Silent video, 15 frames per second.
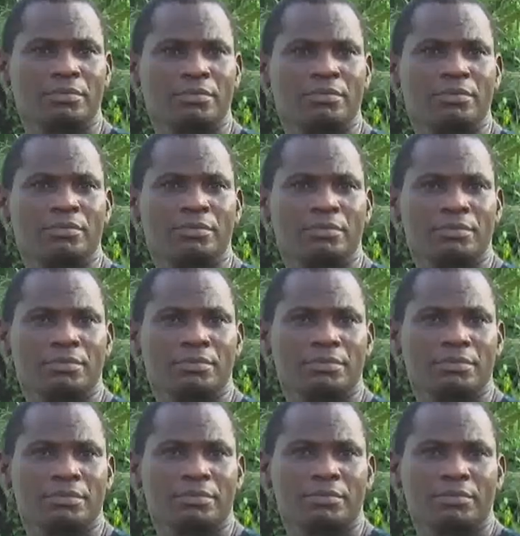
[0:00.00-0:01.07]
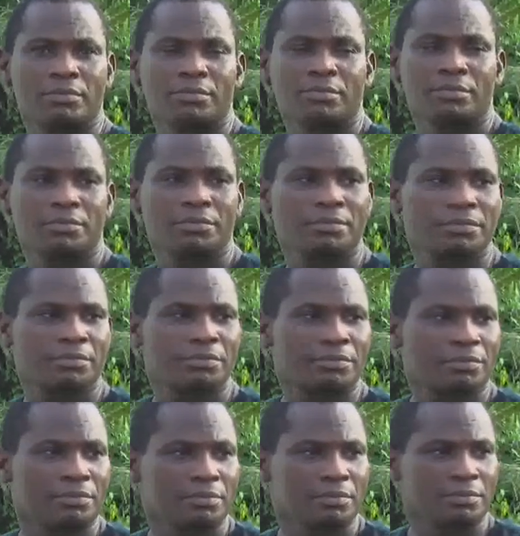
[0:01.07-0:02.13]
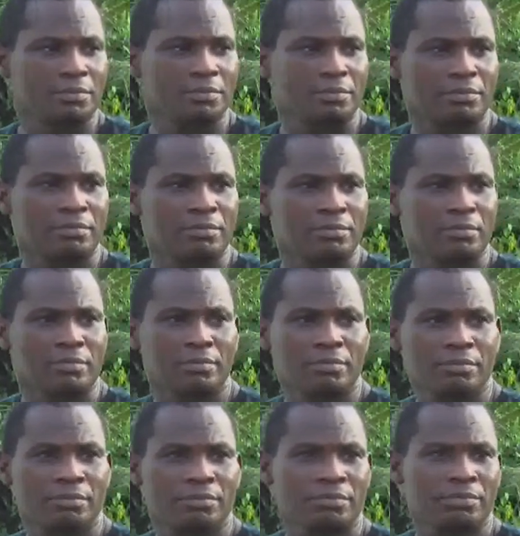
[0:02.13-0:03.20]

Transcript: (silent)